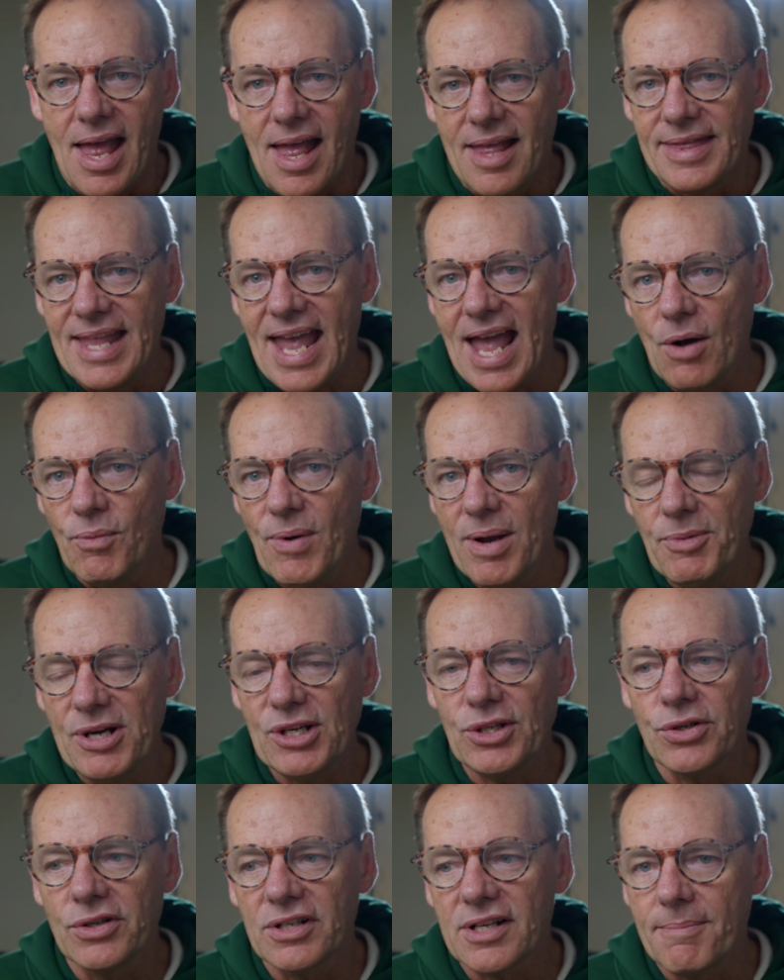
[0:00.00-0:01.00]
Now, when we
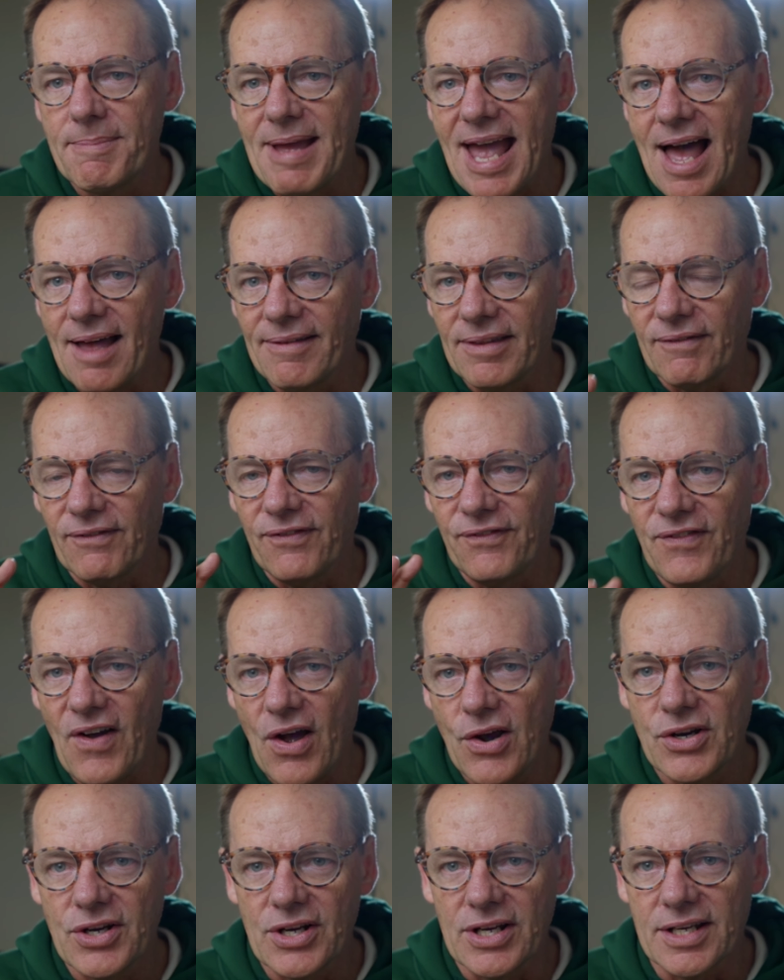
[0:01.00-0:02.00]
talk about
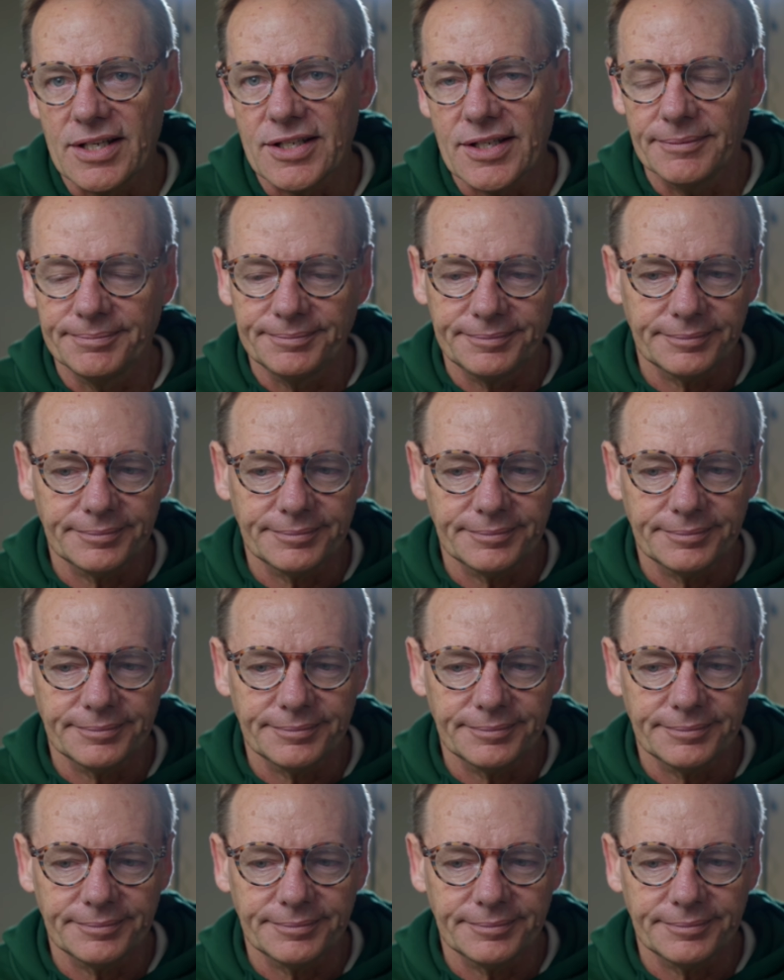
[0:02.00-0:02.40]
focus,